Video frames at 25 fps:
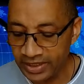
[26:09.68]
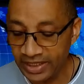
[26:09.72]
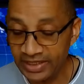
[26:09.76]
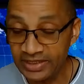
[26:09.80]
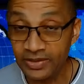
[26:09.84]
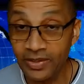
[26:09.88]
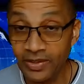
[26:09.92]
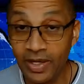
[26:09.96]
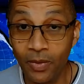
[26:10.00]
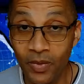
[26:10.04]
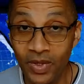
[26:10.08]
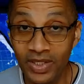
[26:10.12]

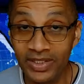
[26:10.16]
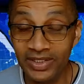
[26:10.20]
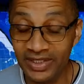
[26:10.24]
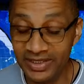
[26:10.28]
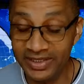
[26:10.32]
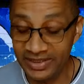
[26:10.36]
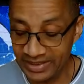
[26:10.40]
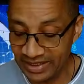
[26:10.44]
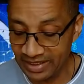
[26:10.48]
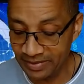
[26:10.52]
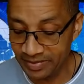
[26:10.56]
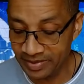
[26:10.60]
Okay, so I
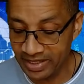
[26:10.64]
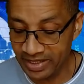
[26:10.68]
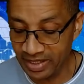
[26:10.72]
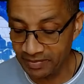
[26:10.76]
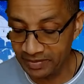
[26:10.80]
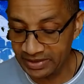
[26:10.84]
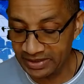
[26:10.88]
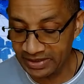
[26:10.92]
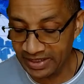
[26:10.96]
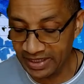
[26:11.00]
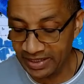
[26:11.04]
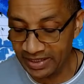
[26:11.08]
want D.C. to
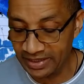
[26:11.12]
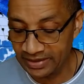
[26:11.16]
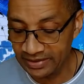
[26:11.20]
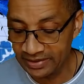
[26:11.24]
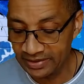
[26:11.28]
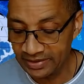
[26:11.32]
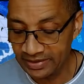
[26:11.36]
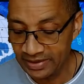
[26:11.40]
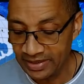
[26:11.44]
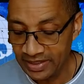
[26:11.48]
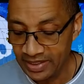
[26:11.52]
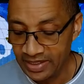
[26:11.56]
become a state.
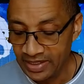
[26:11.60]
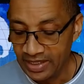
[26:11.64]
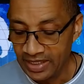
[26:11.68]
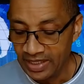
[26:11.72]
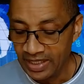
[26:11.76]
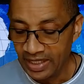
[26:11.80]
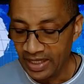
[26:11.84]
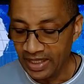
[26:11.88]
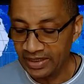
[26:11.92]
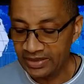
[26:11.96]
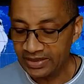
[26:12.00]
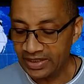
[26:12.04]

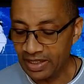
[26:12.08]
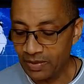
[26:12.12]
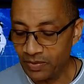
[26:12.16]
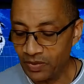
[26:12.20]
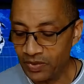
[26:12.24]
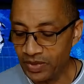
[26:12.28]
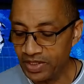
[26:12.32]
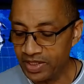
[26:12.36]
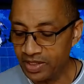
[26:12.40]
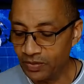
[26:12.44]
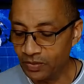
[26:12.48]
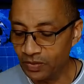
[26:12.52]

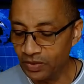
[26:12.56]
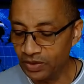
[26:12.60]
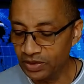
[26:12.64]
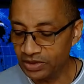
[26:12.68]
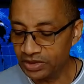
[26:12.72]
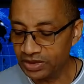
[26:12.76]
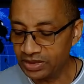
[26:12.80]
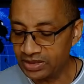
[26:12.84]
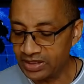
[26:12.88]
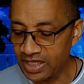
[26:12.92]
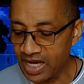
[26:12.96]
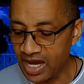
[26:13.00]
Someone that
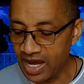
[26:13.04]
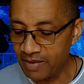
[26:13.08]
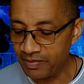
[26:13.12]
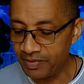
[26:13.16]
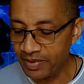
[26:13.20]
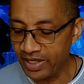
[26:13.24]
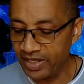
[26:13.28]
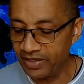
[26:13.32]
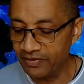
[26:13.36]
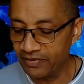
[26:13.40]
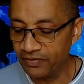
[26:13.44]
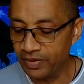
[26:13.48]
will
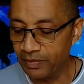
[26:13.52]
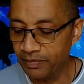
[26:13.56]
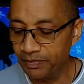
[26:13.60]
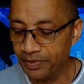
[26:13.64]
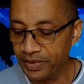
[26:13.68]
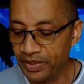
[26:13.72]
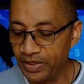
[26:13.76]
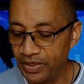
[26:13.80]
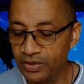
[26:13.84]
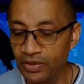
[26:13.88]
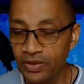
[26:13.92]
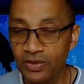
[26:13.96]
stop and
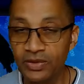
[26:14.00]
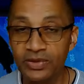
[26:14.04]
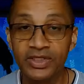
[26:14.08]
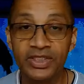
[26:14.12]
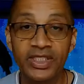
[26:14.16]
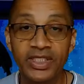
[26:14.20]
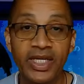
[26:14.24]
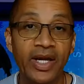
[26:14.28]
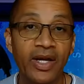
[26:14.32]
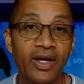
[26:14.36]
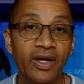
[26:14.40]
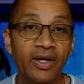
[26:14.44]
repeal
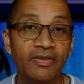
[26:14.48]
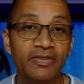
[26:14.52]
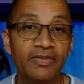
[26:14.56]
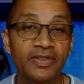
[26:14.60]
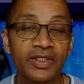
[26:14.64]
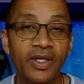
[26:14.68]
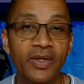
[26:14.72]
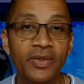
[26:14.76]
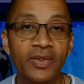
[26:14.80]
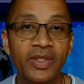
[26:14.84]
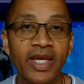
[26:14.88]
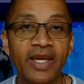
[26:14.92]

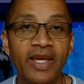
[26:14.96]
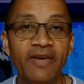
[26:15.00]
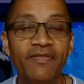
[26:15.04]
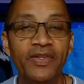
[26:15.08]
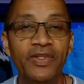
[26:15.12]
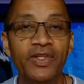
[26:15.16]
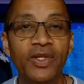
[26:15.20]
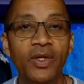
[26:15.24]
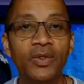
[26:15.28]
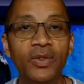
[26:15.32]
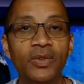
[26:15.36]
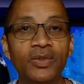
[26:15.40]
tariffs. Okay,
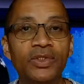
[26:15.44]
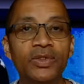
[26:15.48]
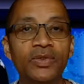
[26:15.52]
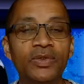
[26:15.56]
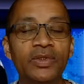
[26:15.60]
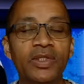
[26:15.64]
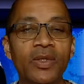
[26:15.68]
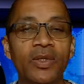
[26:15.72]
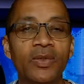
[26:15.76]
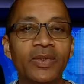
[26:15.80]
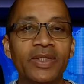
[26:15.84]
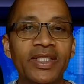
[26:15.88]
for those
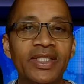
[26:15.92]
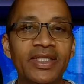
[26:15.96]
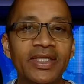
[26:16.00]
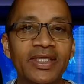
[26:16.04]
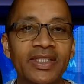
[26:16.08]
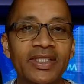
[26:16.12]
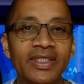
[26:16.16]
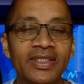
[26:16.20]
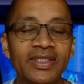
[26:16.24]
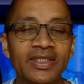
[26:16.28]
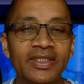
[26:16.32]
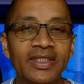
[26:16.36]
who don't
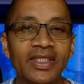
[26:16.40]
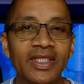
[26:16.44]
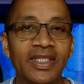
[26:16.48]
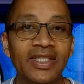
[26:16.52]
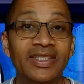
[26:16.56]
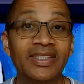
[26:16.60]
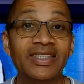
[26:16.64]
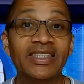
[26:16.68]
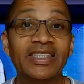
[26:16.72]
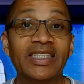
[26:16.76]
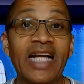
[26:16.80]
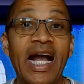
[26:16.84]
get this
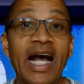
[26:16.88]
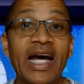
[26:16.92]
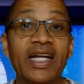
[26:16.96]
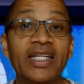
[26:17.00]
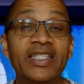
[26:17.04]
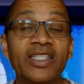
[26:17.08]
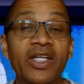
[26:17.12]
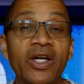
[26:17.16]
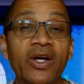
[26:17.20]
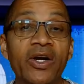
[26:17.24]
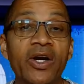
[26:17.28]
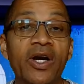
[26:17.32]

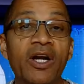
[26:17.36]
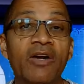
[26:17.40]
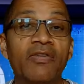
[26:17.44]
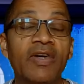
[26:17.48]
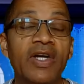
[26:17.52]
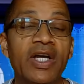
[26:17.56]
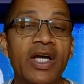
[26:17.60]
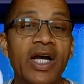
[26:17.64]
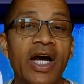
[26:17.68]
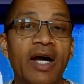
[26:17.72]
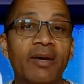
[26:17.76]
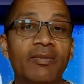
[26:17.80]
China
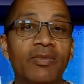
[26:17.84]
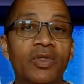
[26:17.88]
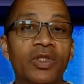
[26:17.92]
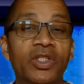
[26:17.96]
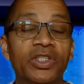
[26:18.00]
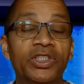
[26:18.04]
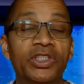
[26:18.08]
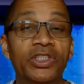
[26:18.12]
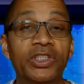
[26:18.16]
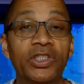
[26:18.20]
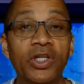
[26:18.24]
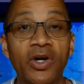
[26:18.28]
tariff, I'm
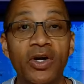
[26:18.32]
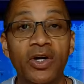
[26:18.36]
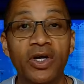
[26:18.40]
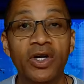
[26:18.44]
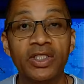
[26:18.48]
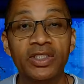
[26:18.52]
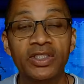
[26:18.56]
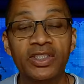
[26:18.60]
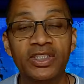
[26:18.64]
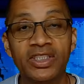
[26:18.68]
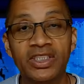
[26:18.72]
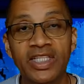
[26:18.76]
going to
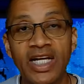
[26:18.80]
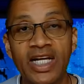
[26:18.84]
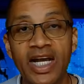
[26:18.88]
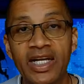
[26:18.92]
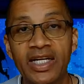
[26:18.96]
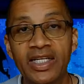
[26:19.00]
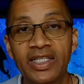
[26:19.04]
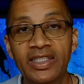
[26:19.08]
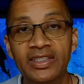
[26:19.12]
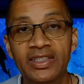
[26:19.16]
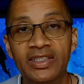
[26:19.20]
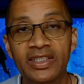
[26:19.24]
charge
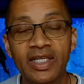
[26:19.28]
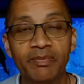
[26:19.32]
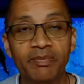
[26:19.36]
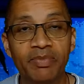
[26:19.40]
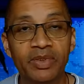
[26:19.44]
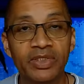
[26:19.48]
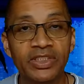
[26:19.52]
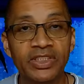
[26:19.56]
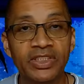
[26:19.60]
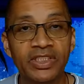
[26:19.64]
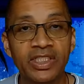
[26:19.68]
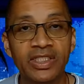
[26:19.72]
China
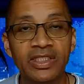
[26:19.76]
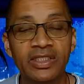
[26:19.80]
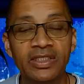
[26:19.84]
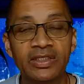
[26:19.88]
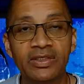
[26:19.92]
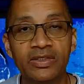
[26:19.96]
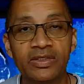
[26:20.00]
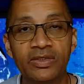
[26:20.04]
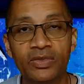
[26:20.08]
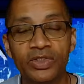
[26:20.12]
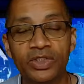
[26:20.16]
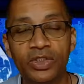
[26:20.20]

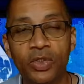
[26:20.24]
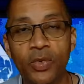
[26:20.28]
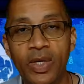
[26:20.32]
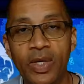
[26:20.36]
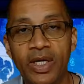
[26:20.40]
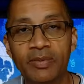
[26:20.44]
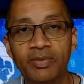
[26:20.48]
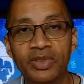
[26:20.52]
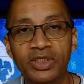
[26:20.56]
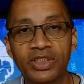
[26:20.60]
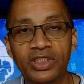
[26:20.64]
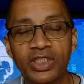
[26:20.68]
10% or
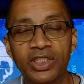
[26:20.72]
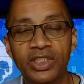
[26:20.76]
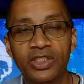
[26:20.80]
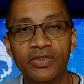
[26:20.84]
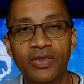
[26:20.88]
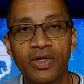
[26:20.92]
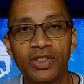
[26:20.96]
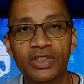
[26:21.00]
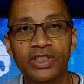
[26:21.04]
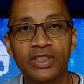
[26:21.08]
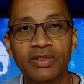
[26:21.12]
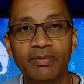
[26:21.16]
20%
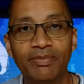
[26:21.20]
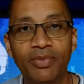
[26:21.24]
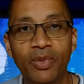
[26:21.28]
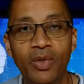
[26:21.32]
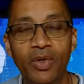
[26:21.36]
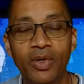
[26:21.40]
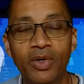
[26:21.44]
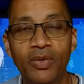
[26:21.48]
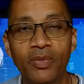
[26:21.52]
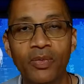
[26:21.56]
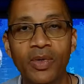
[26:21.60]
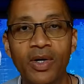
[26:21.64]
across the
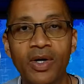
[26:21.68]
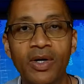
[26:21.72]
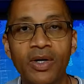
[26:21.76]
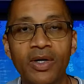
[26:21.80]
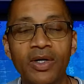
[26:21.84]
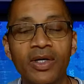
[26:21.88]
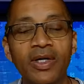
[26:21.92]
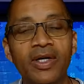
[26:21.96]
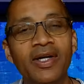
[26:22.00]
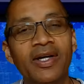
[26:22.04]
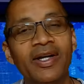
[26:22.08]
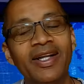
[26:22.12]
board.
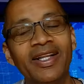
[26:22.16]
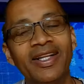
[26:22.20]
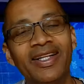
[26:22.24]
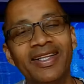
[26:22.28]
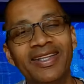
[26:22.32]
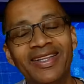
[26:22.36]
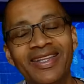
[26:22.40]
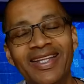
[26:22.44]
Well,